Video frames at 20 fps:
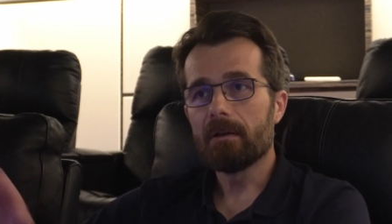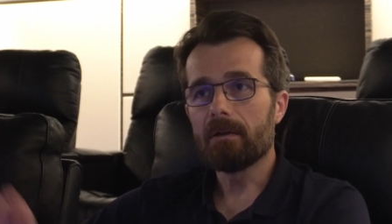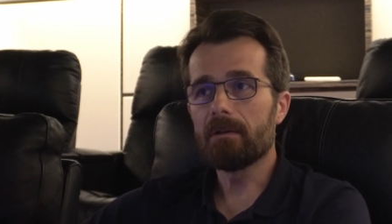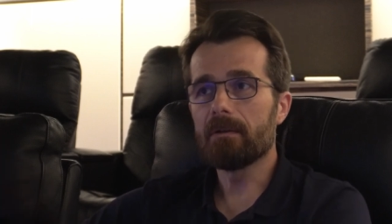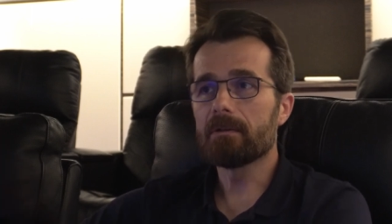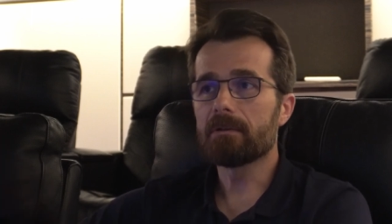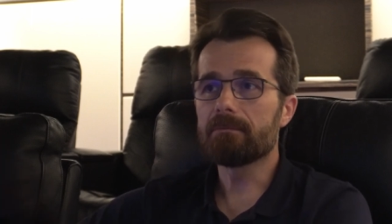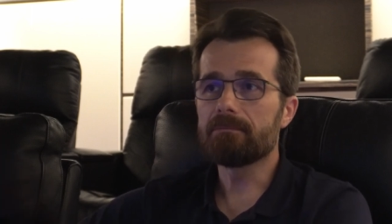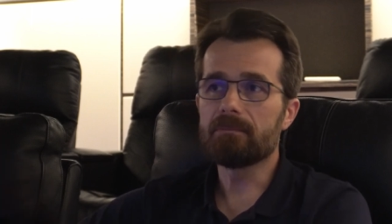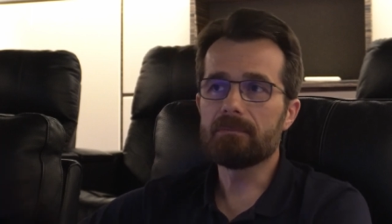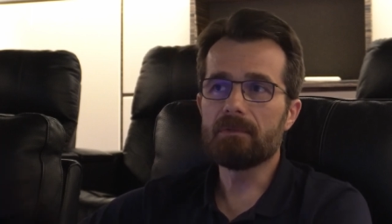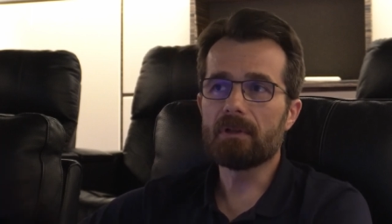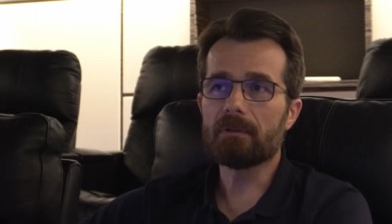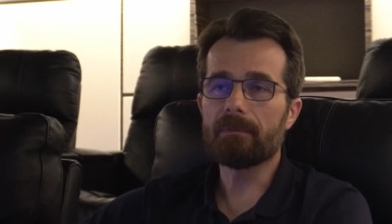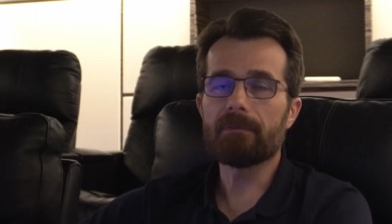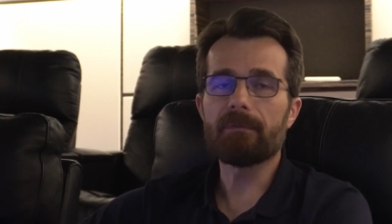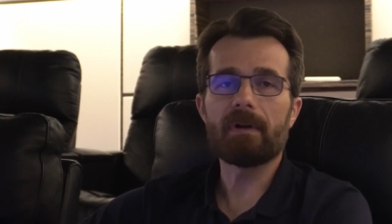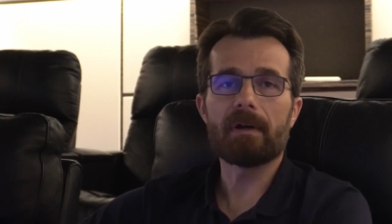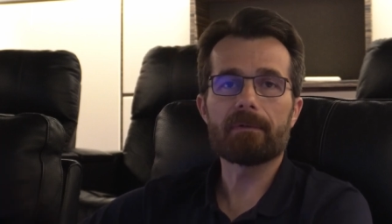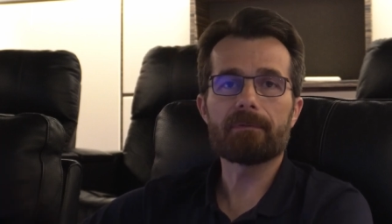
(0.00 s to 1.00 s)
oh,
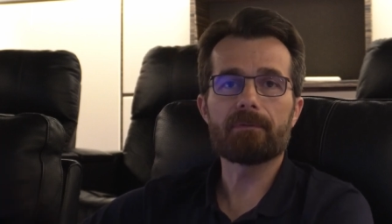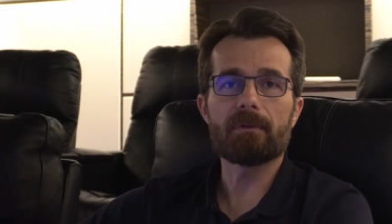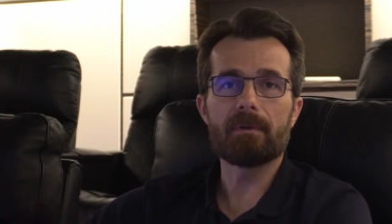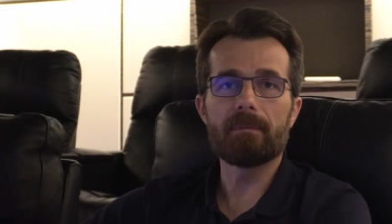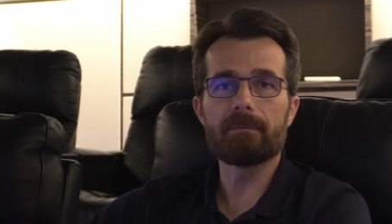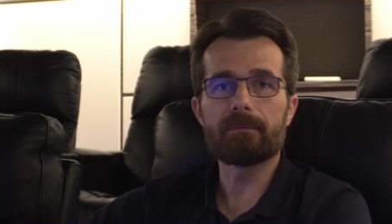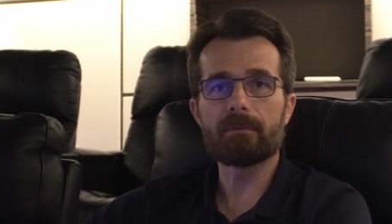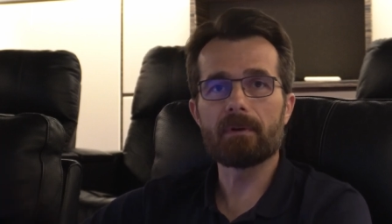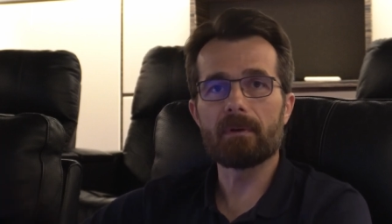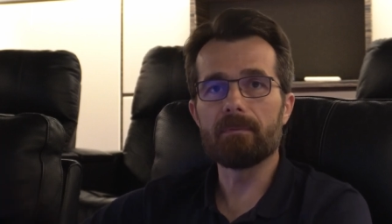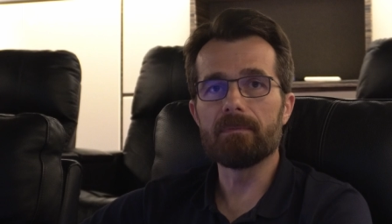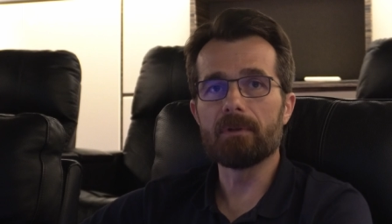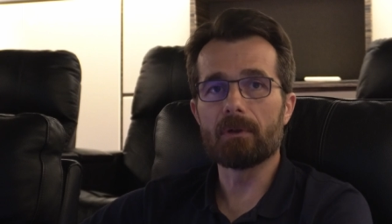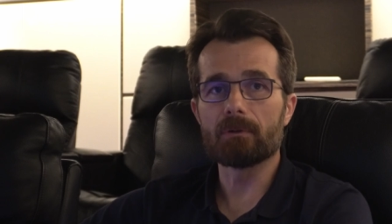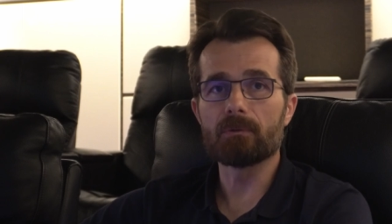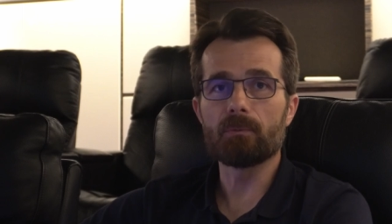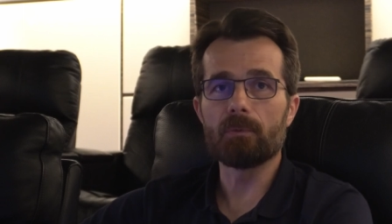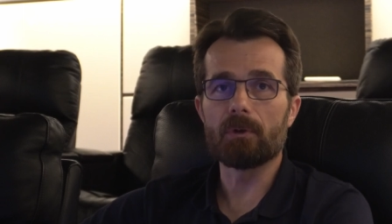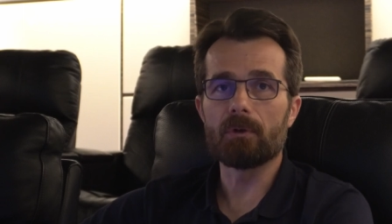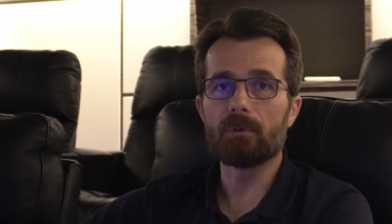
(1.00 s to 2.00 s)
not far from from
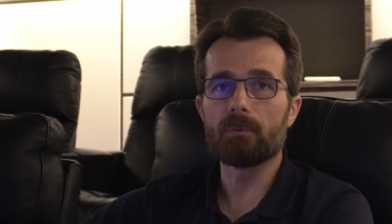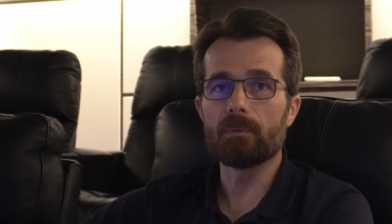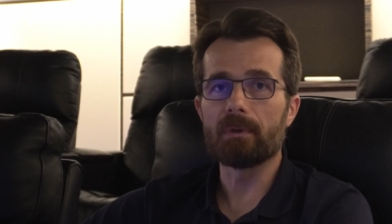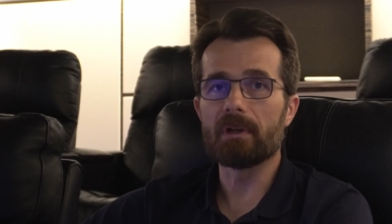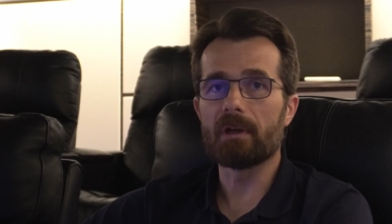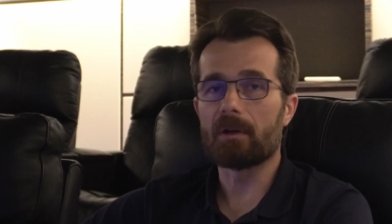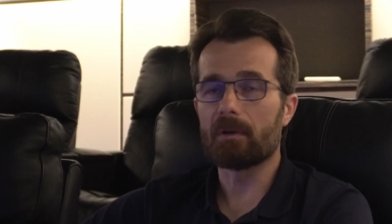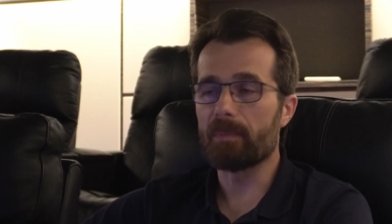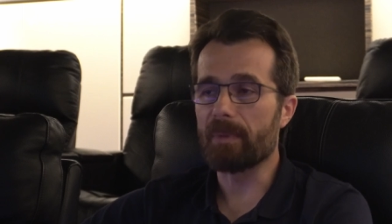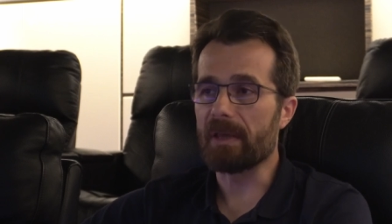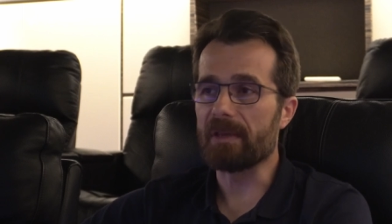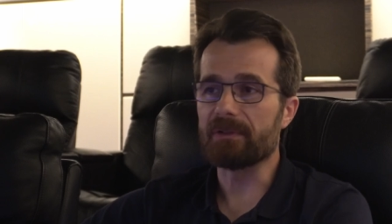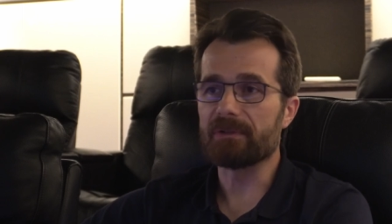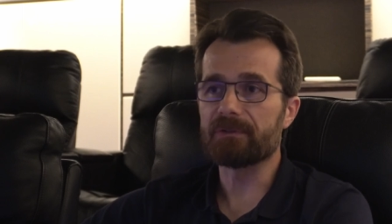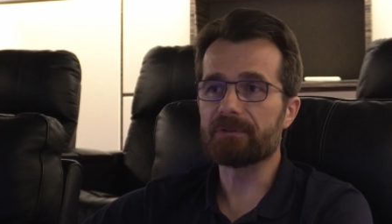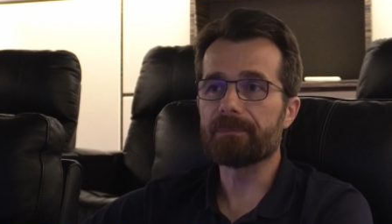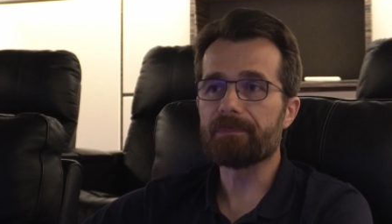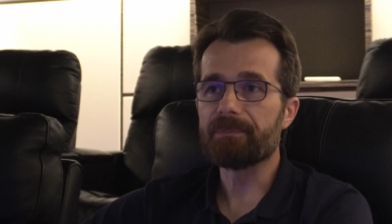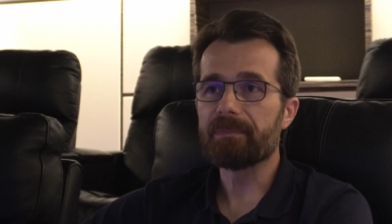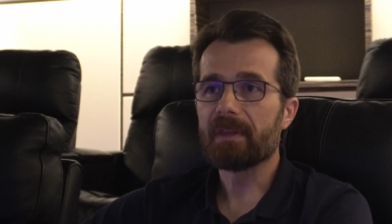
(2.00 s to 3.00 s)
Nantes where we are
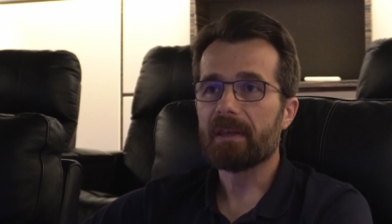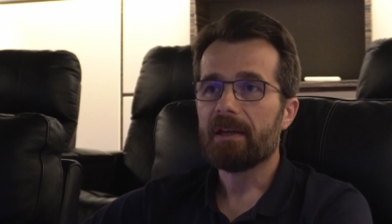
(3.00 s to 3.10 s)
based.